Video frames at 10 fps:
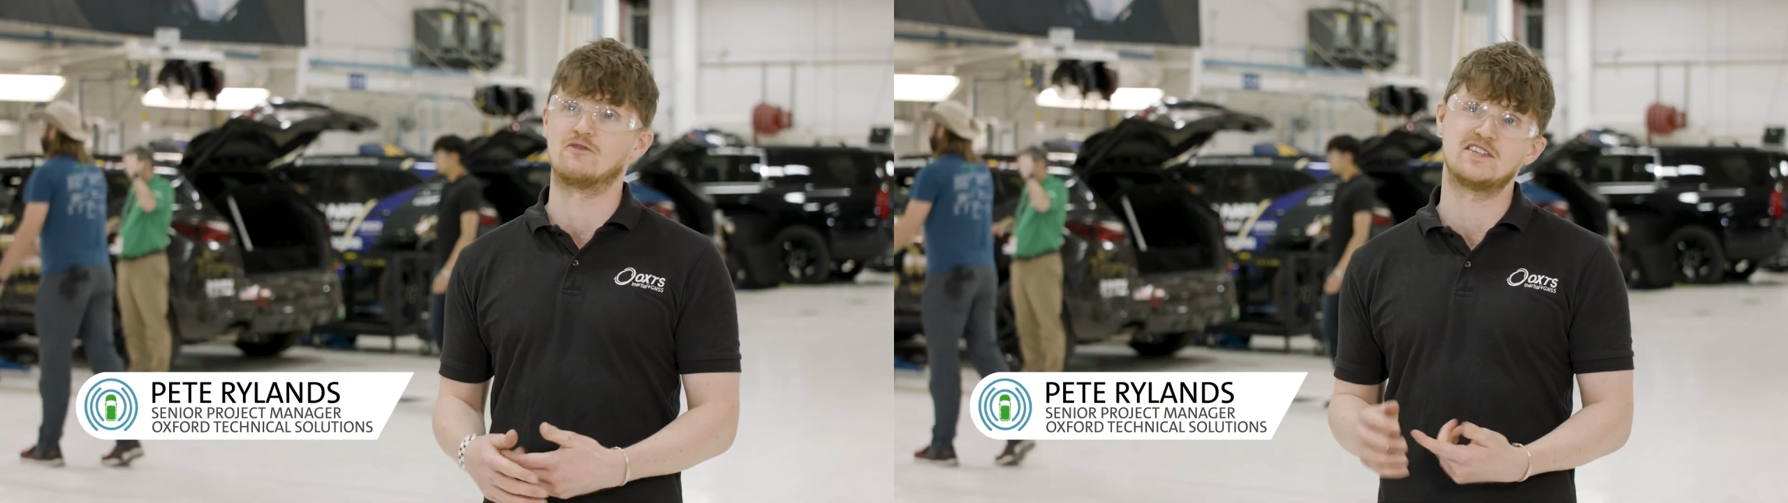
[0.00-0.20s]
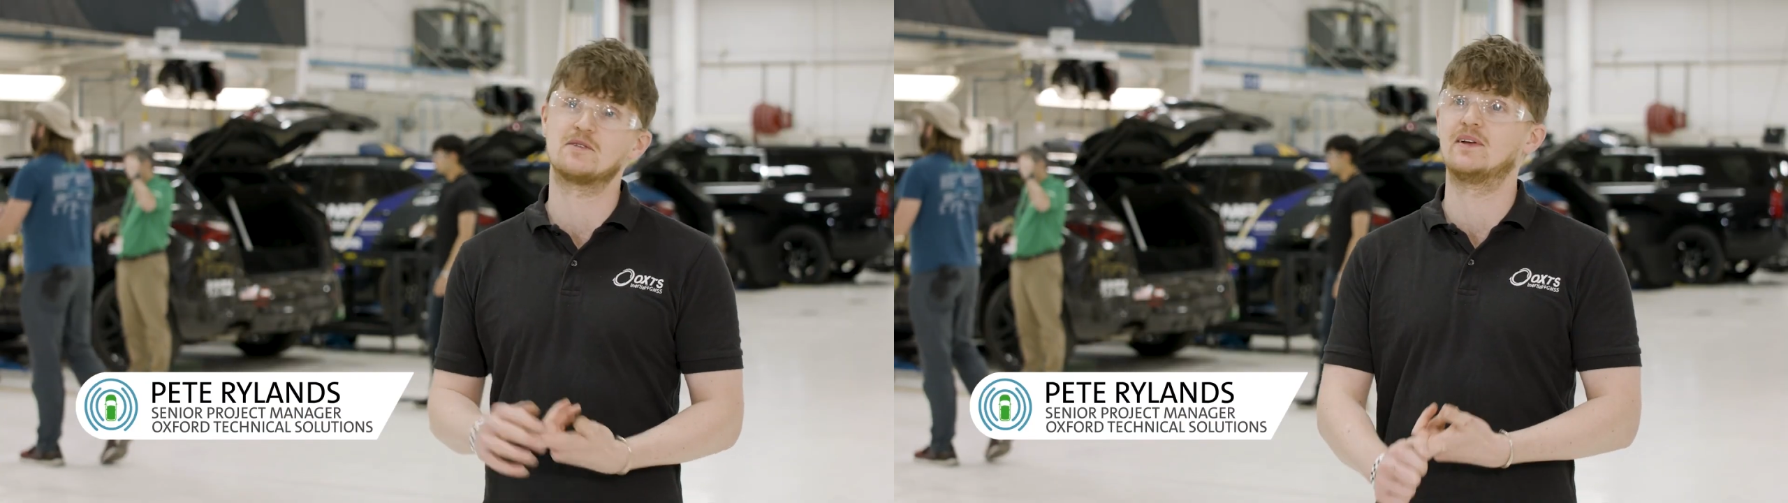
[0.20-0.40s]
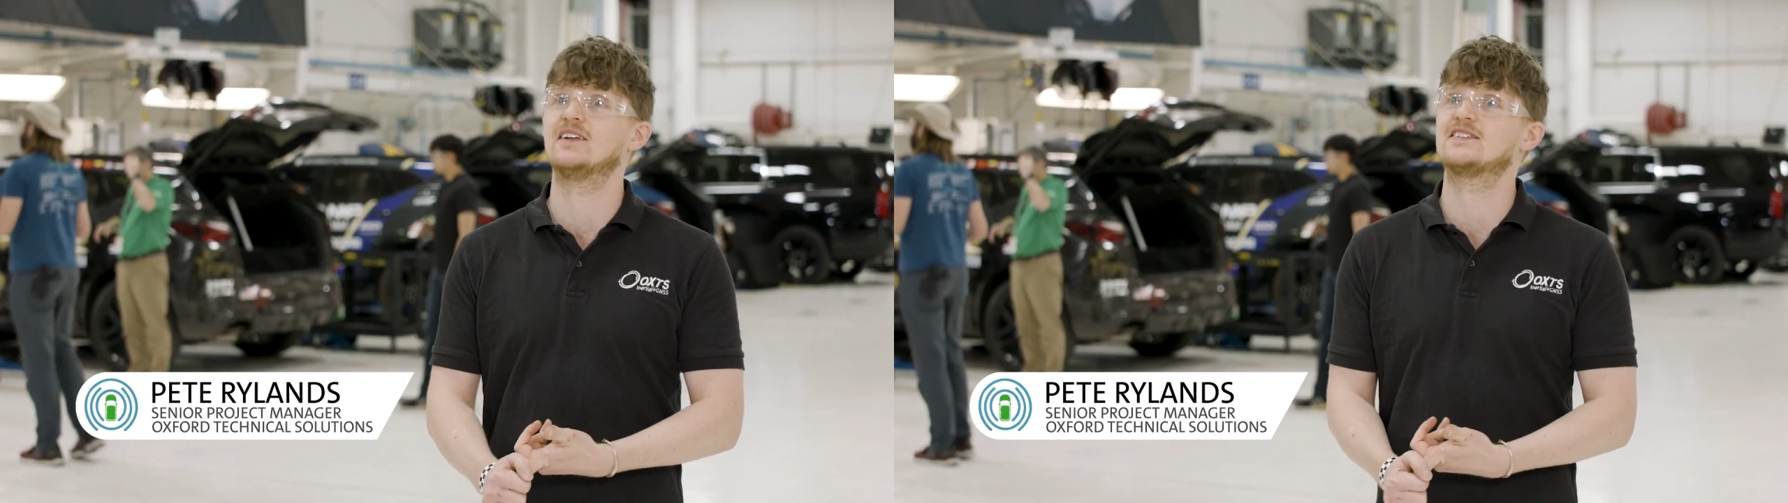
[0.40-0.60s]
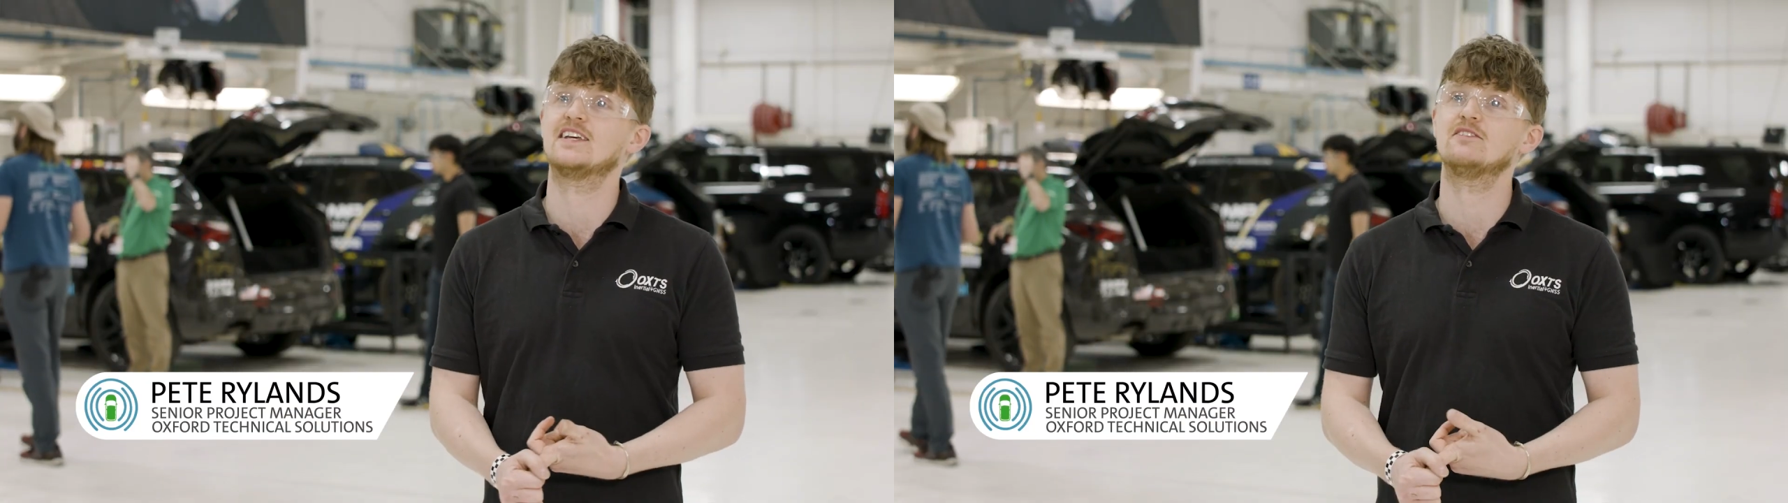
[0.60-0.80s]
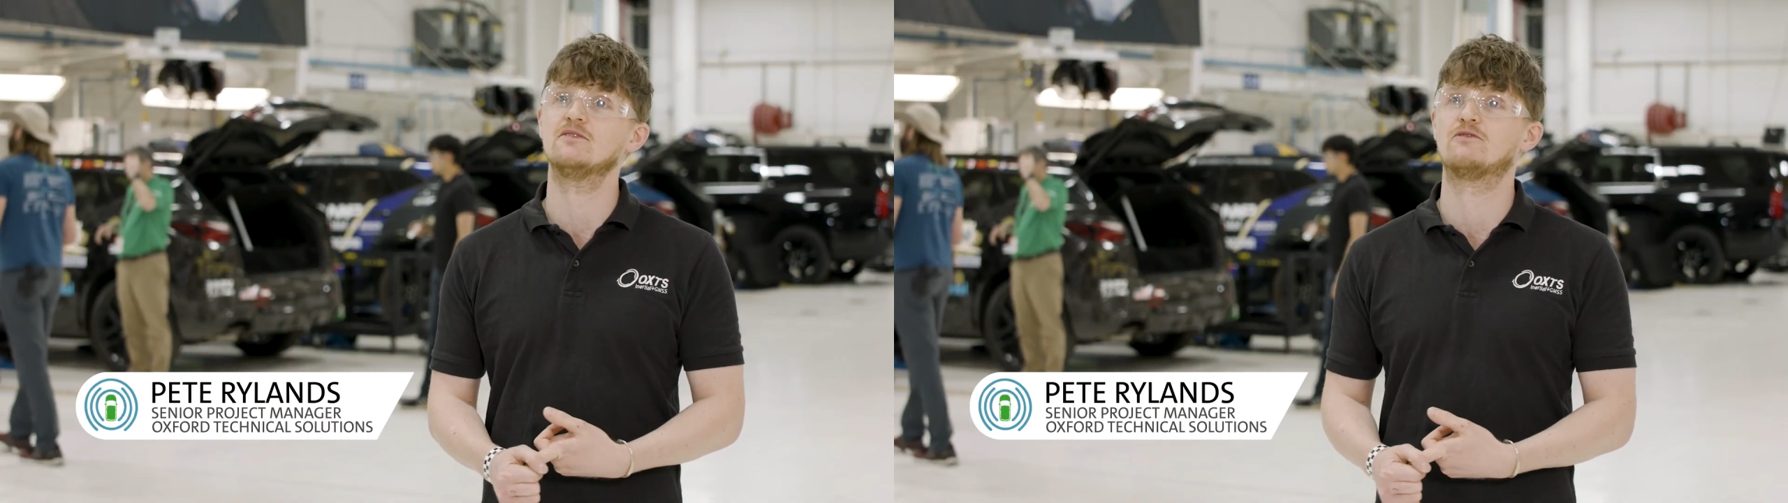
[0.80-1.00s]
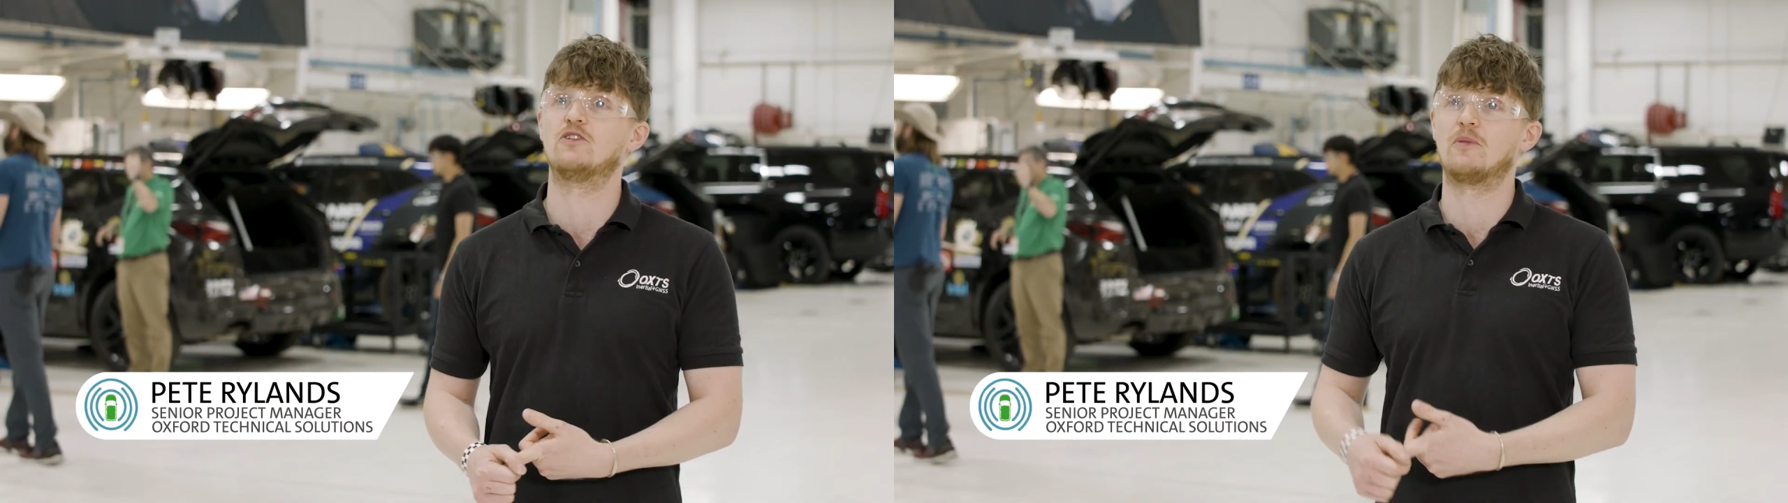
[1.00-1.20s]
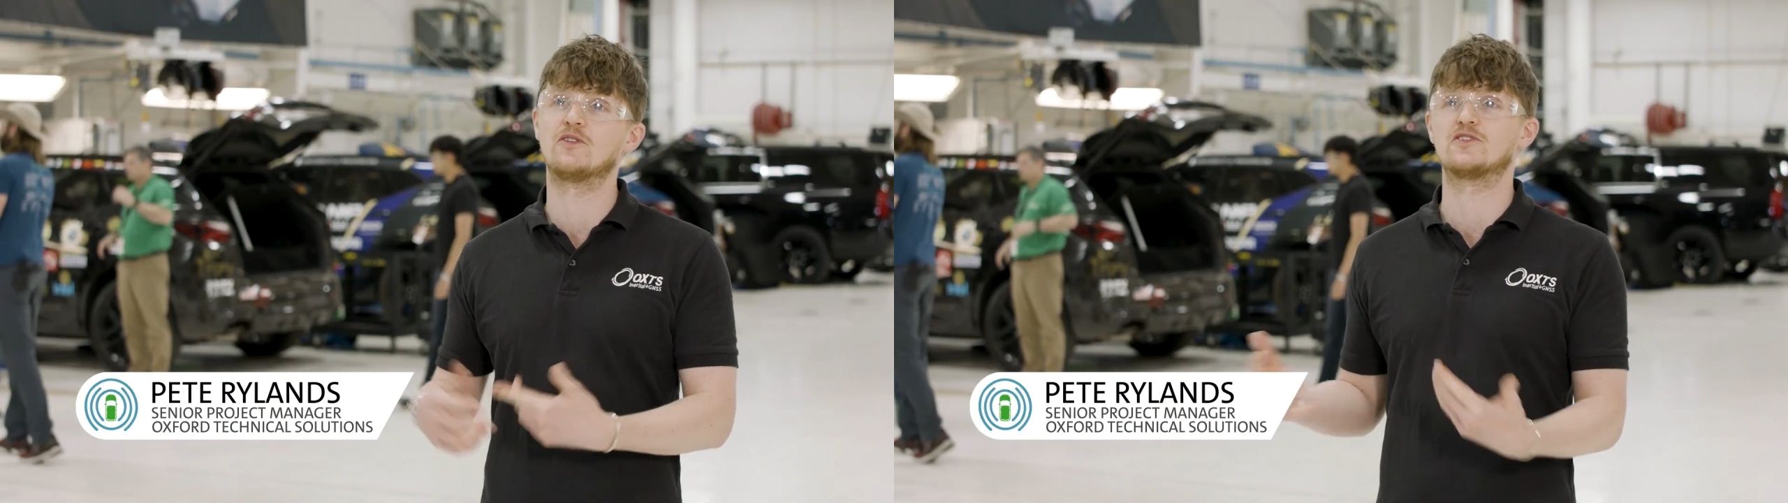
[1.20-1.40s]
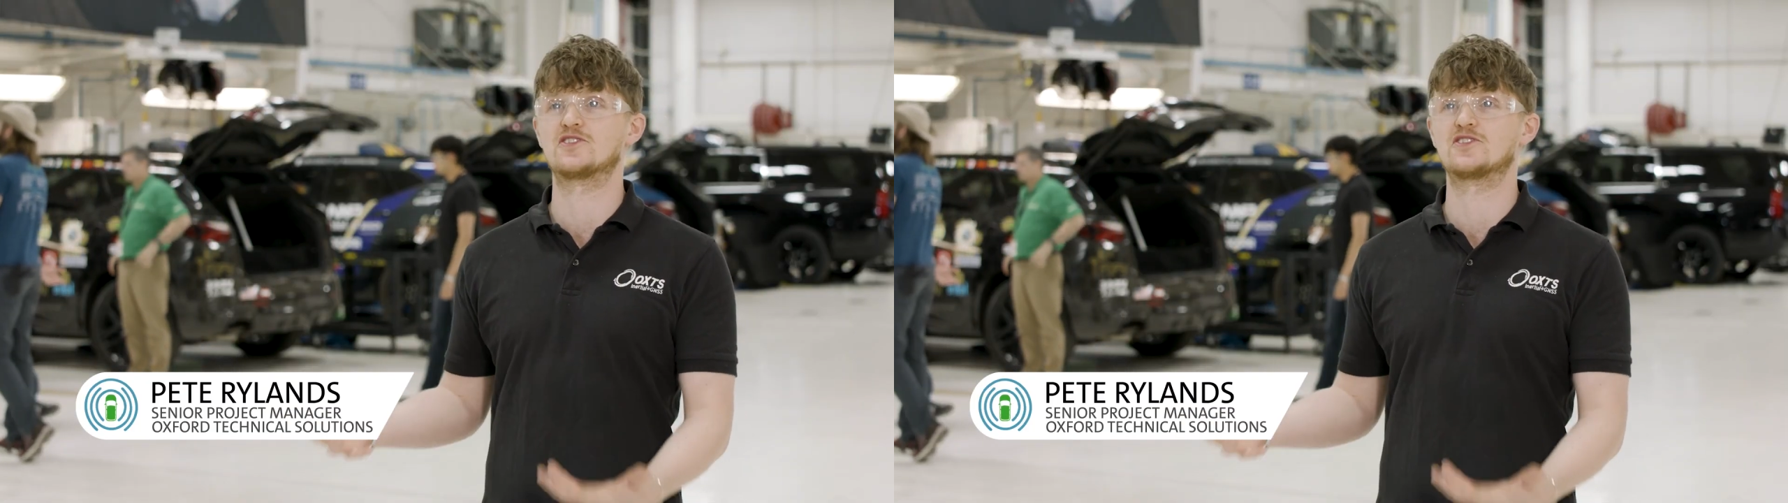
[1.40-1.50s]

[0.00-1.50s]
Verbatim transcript: visibility for both the